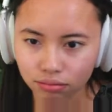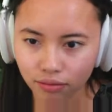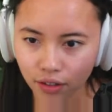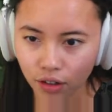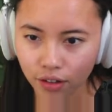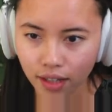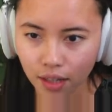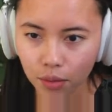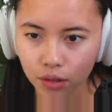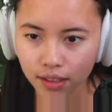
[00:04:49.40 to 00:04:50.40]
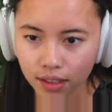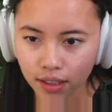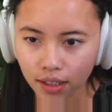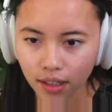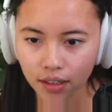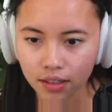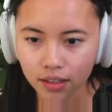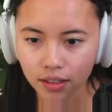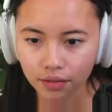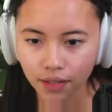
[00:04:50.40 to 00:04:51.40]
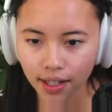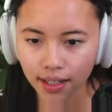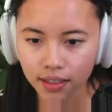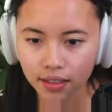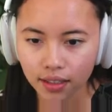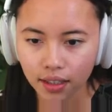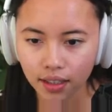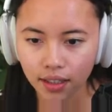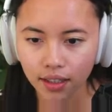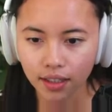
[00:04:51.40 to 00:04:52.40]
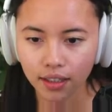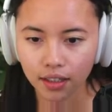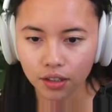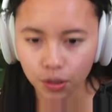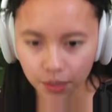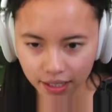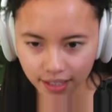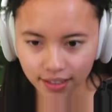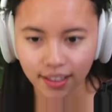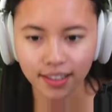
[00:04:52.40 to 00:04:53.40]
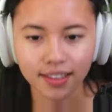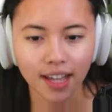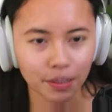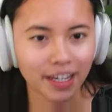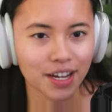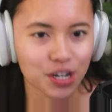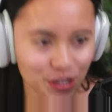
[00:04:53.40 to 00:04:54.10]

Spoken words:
forgot the name already. Certified Kubernetes Application